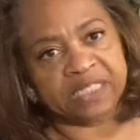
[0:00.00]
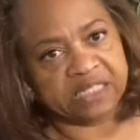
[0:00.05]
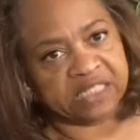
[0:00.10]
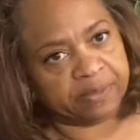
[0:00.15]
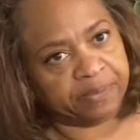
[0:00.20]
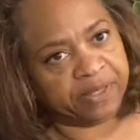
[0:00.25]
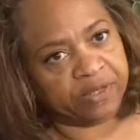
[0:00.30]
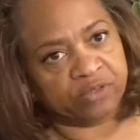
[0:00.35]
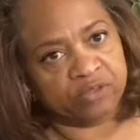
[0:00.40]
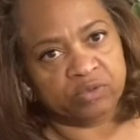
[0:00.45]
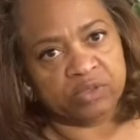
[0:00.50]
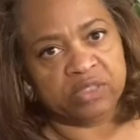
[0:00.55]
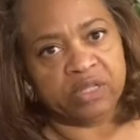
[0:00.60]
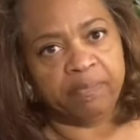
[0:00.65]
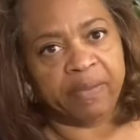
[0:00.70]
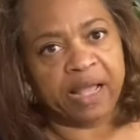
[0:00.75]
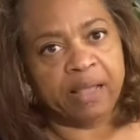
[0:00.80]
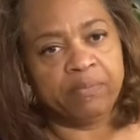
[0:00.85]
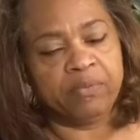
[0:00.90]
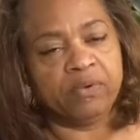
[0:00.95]
Experience with the
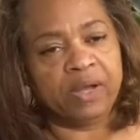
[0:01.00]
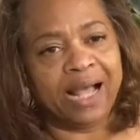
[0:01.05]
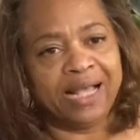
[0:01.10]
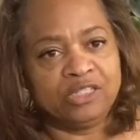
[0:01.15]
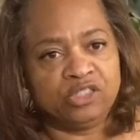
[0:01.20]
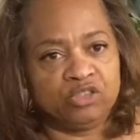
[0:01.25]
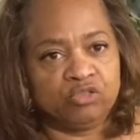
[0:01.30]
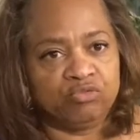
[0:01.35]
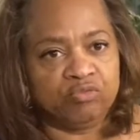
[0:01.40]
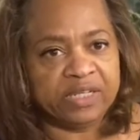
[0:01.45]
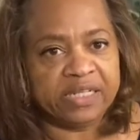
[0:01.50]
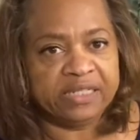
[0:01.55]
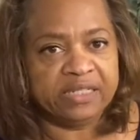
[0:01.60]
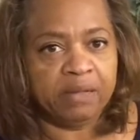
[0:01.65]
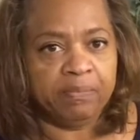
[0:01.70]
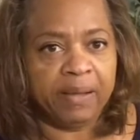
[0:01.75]
Bible. As you read the